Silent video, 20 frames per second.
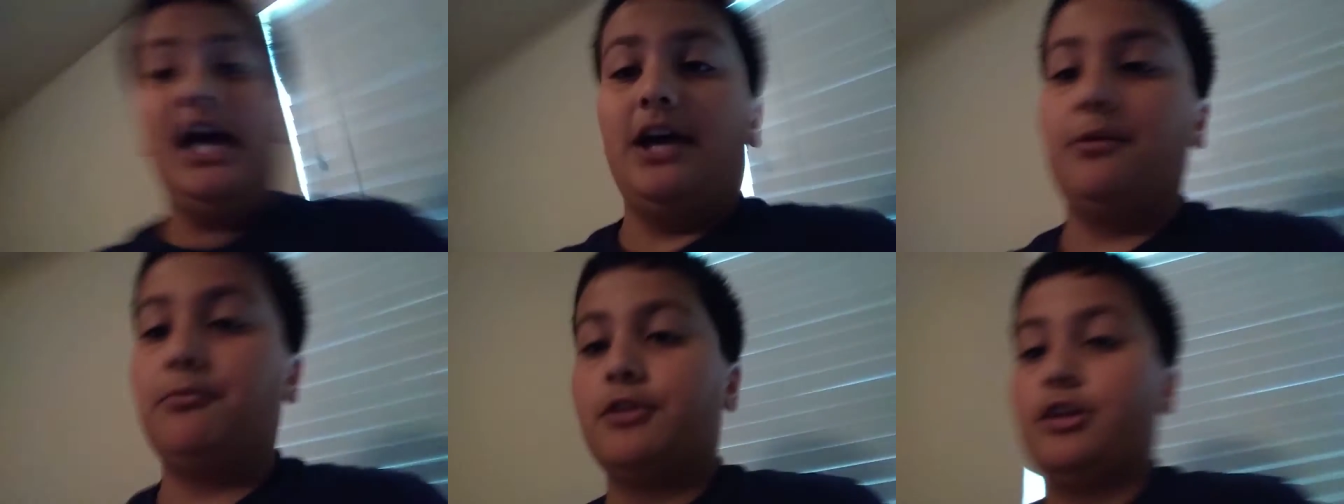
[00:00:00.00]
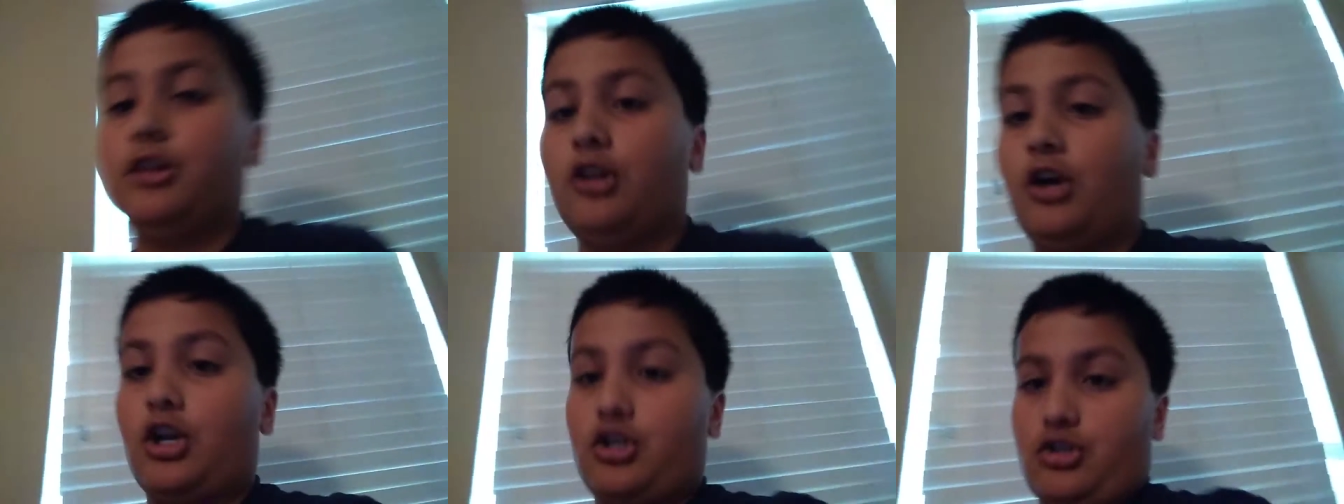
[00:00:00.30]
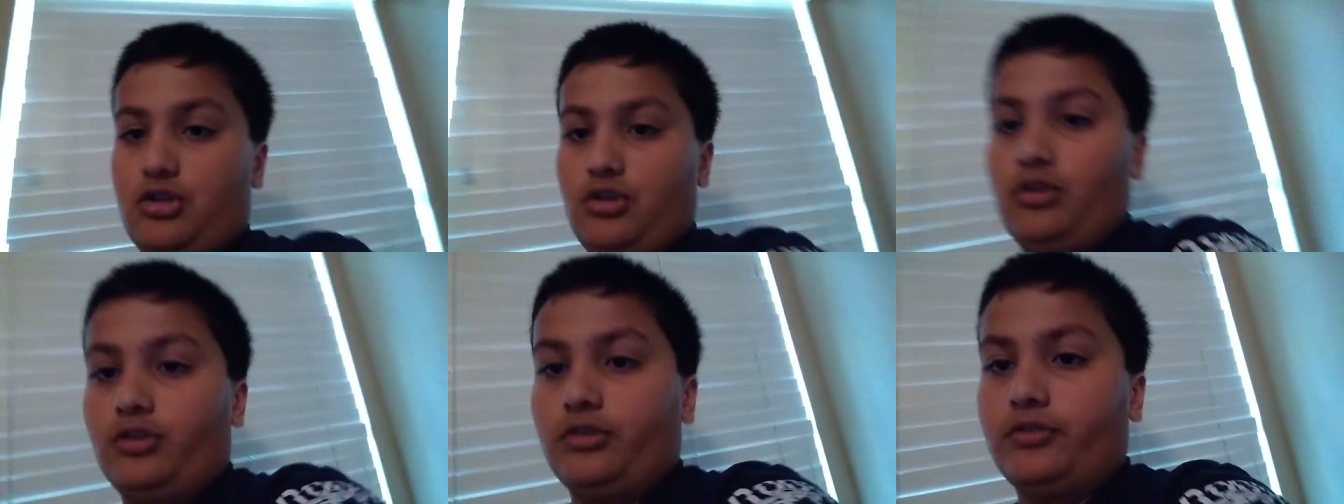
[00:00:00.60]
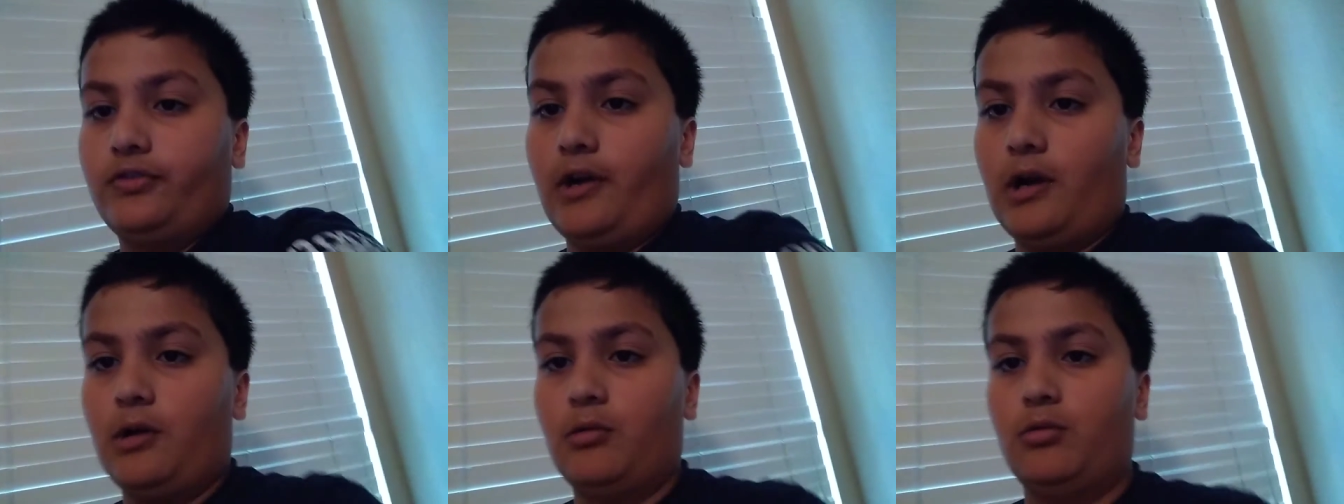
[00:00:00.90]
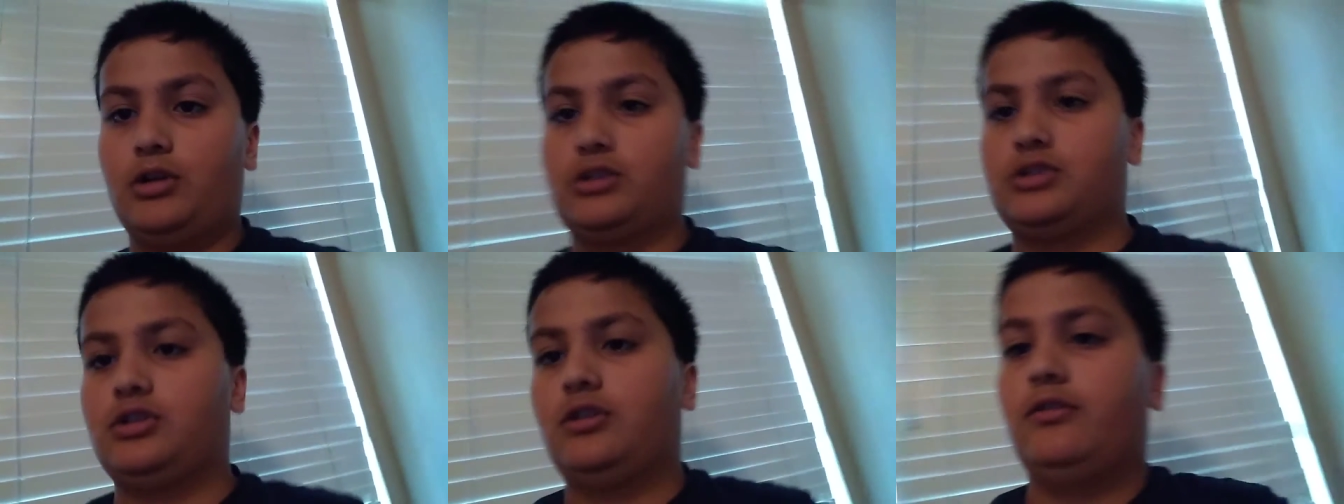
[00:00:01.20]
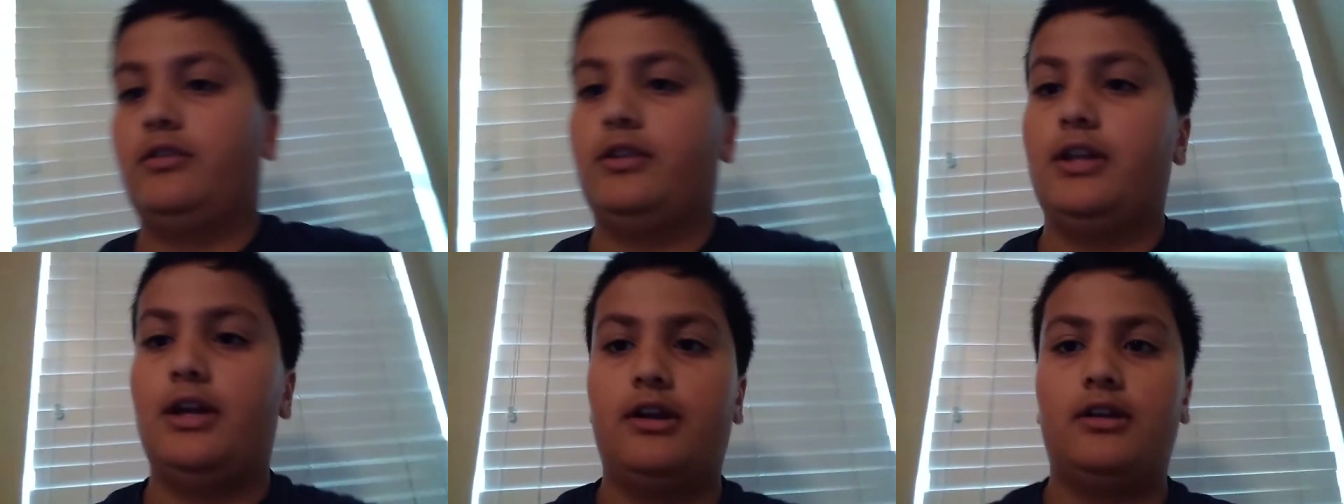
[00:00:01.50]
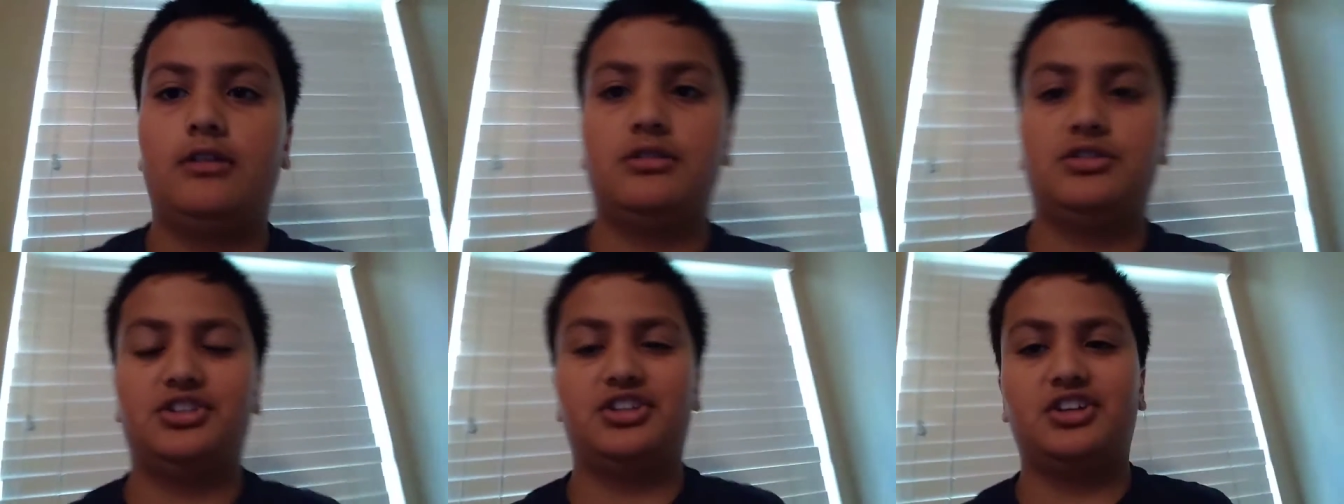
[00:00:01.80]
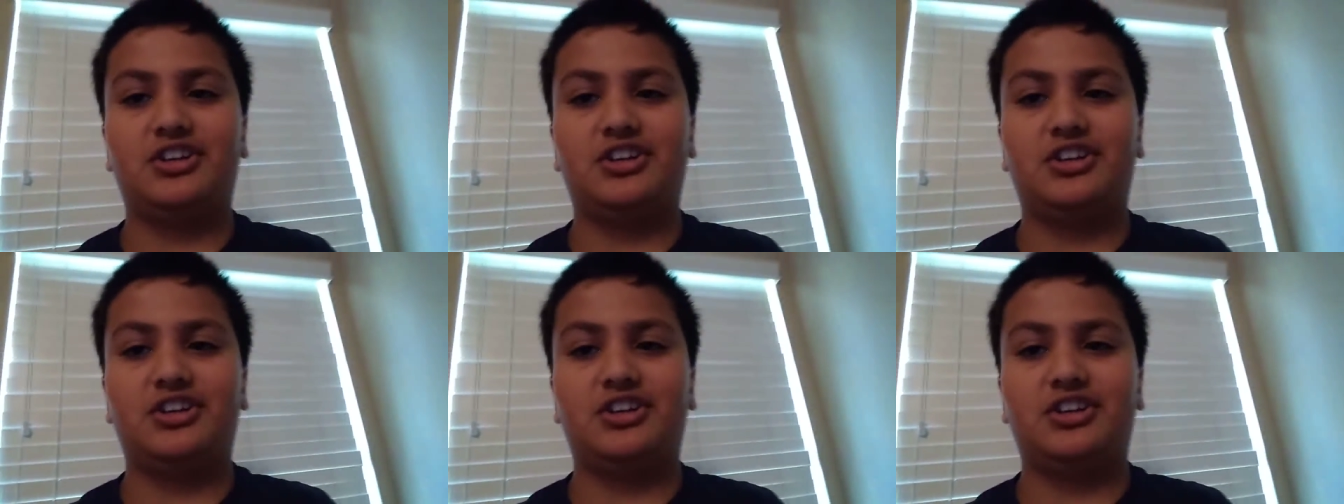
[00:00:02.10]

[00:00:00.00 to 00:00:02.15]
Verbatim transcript: and we launched those fireworks over there.